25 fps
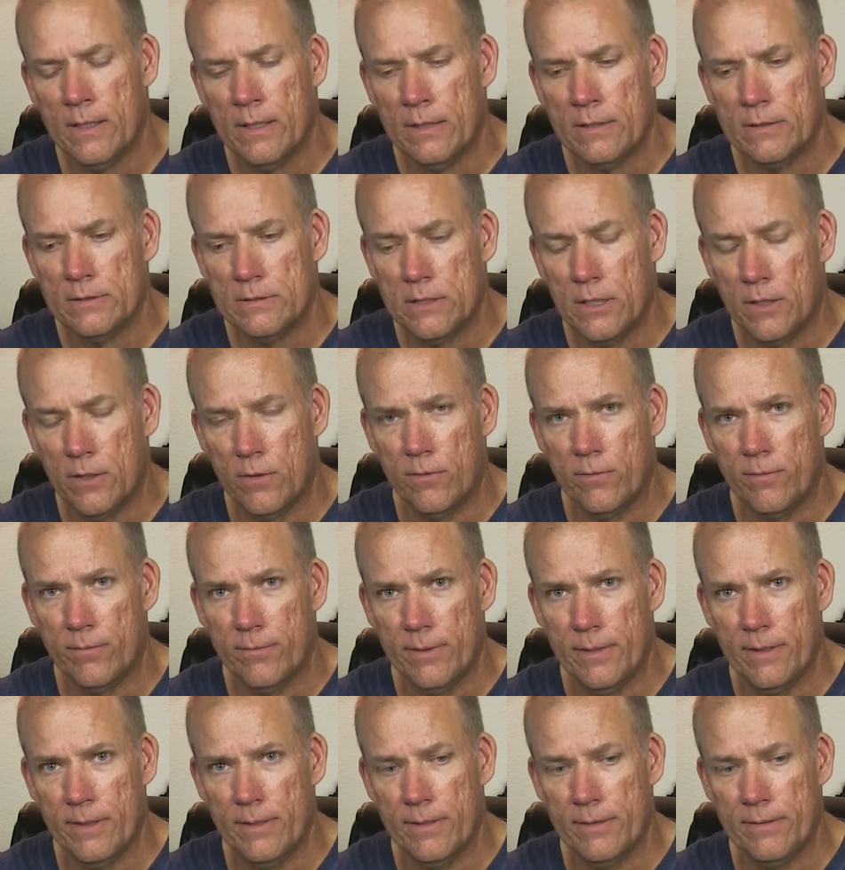So
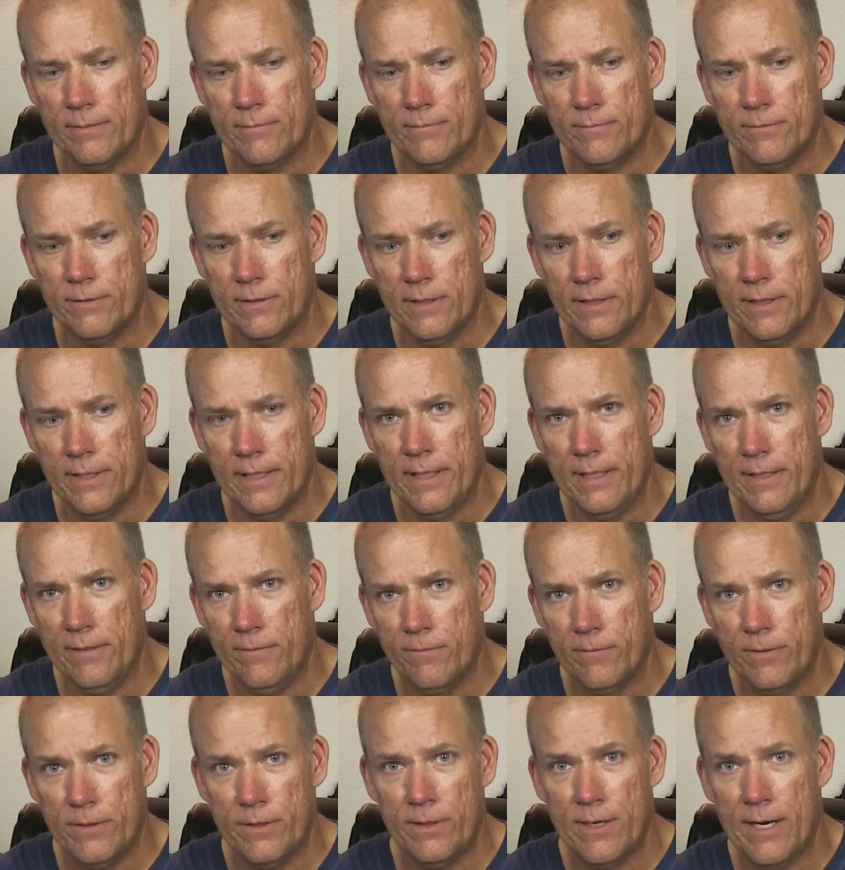really,
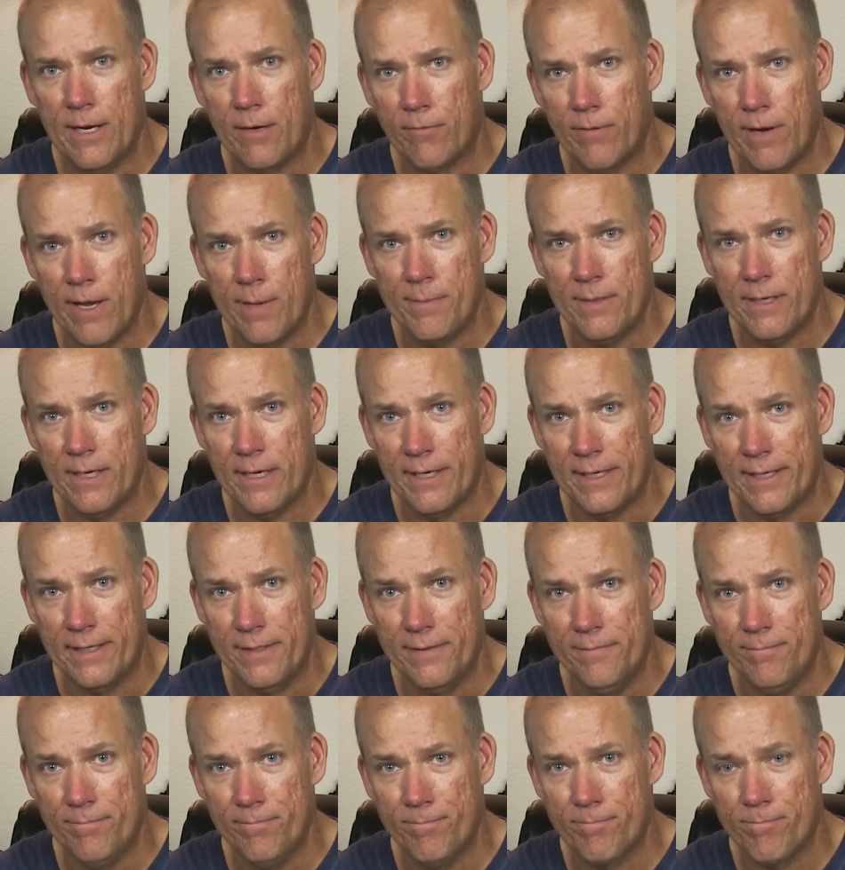when you're out rabbit
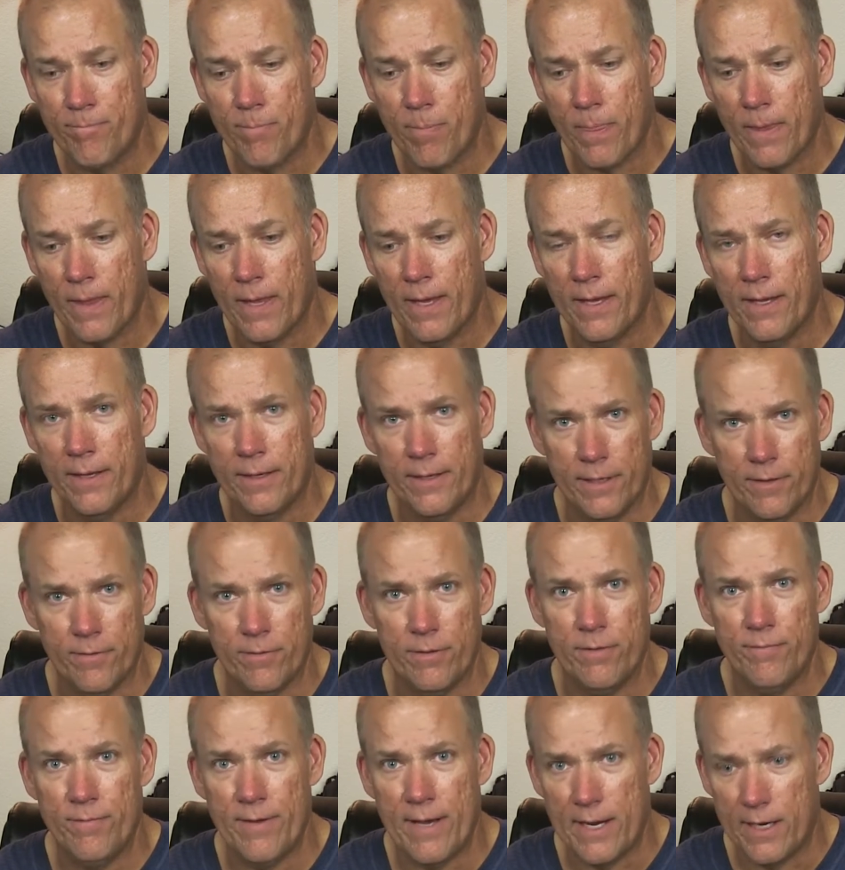hunting, and here
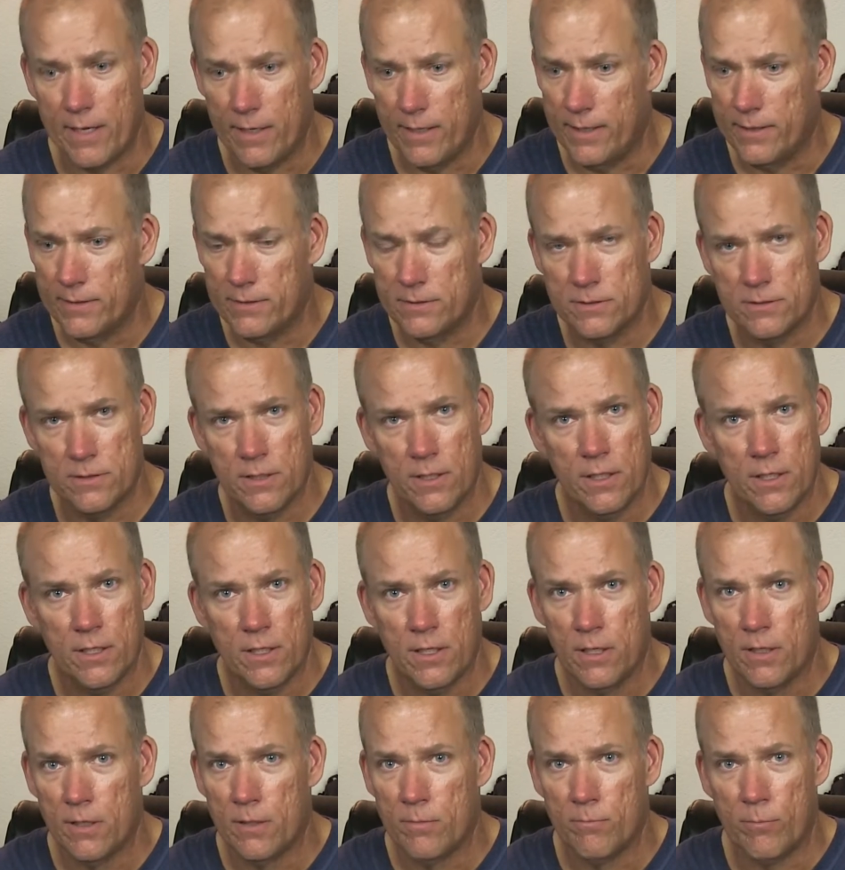in Nevada, it's
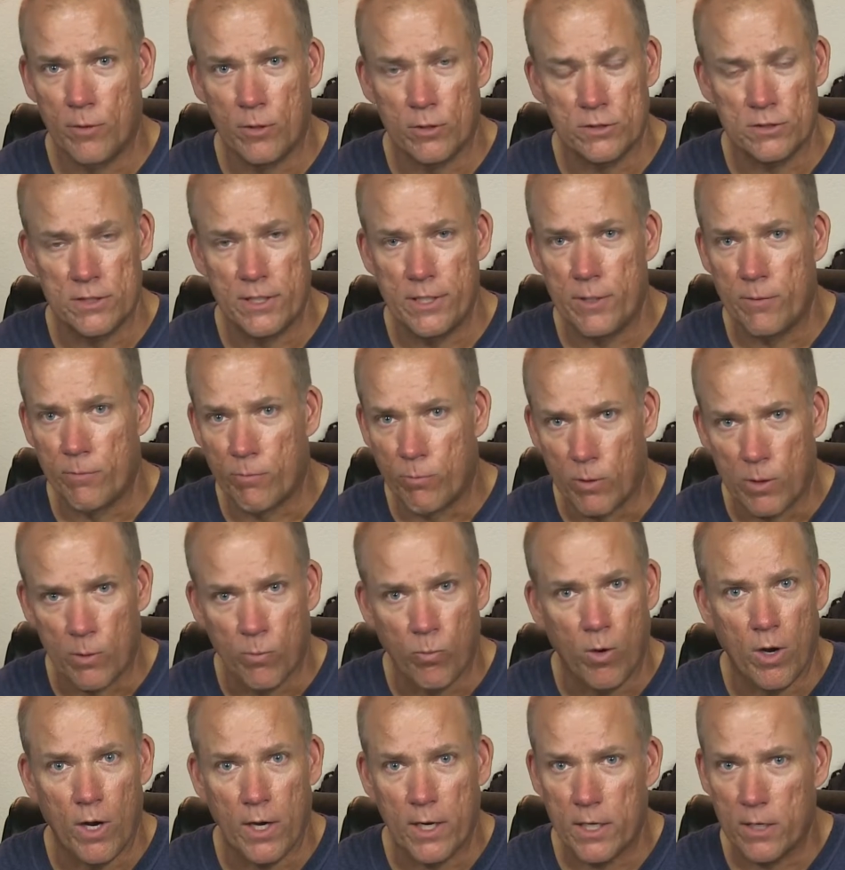mostly we're
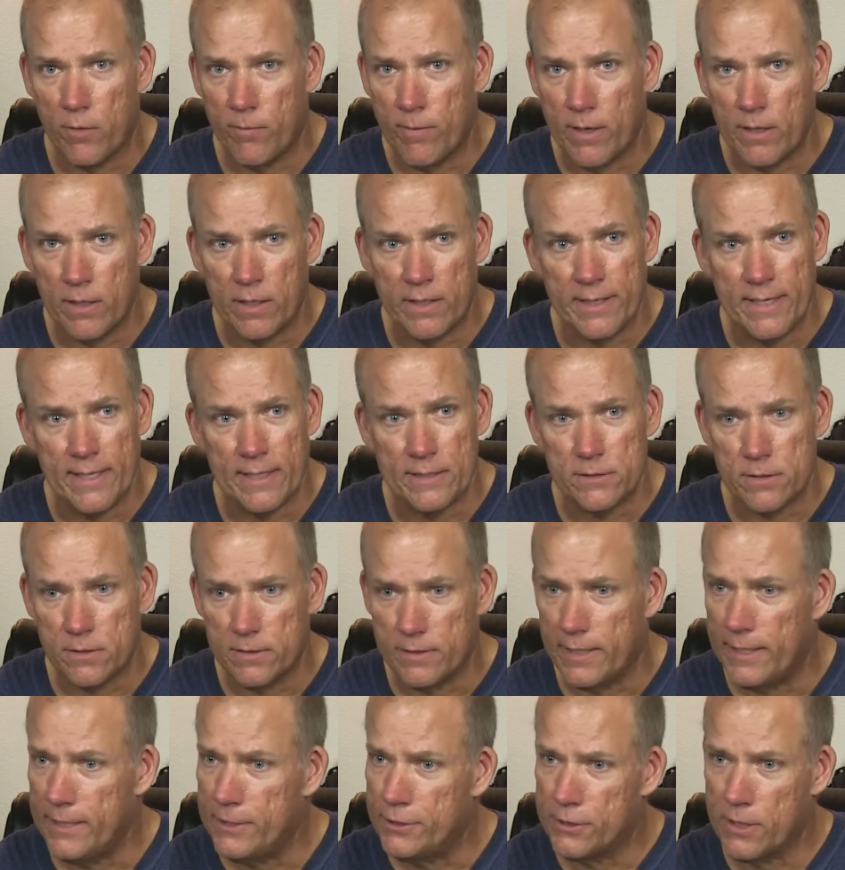walking around a desert,
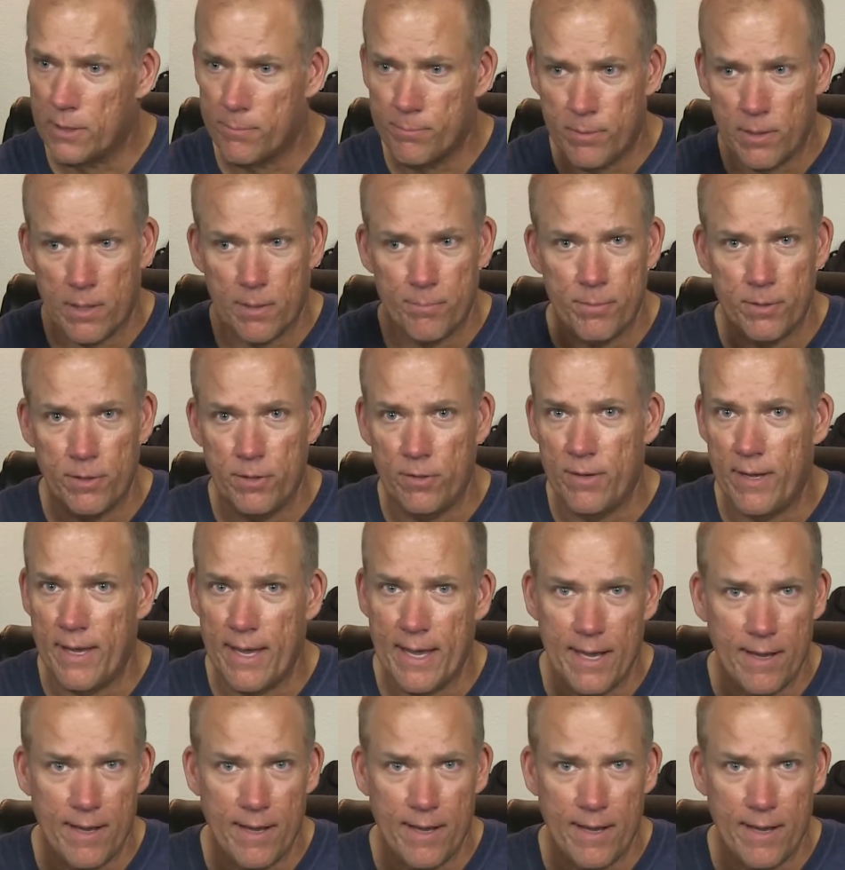they jump up, and you